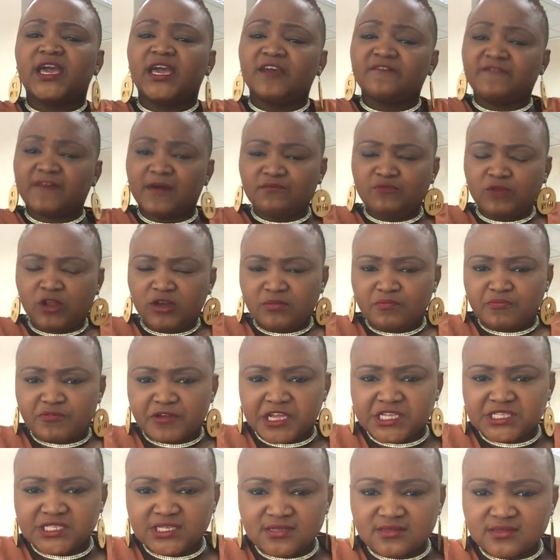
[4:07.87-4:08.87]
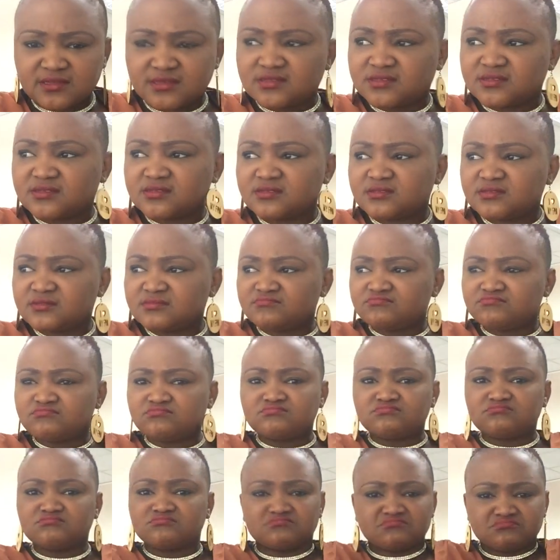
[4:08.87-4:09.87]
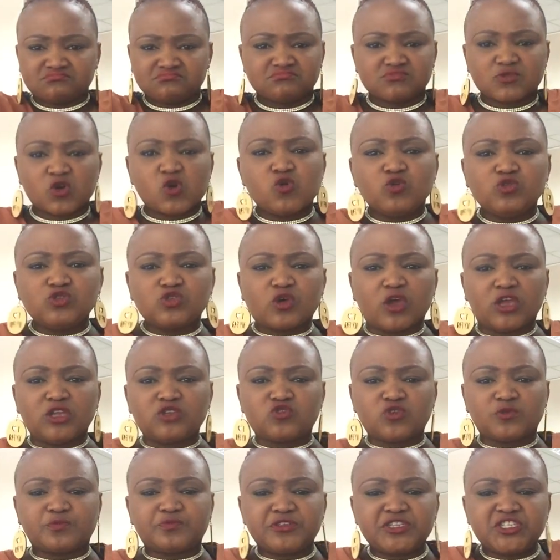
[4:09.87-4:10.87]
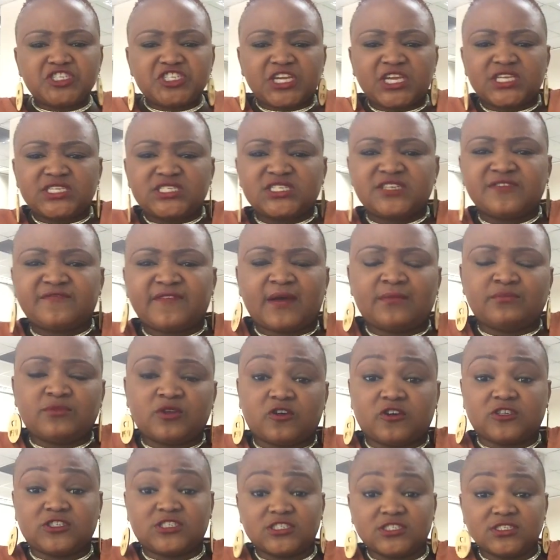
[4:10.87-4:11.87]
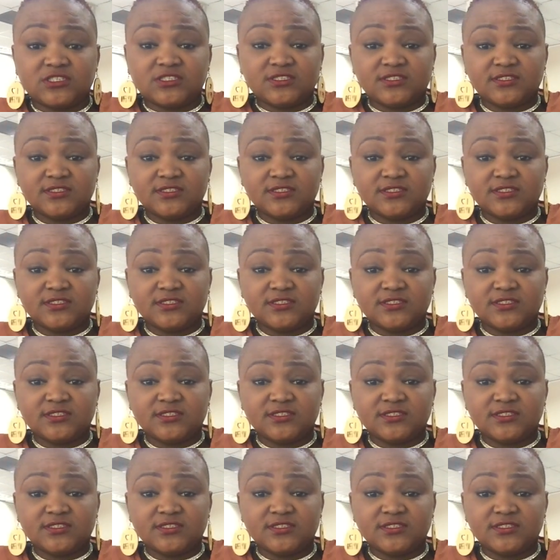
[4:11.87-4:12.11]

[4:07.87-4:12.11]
If I'm not embracing this, who's going to appreciate it if I'm not?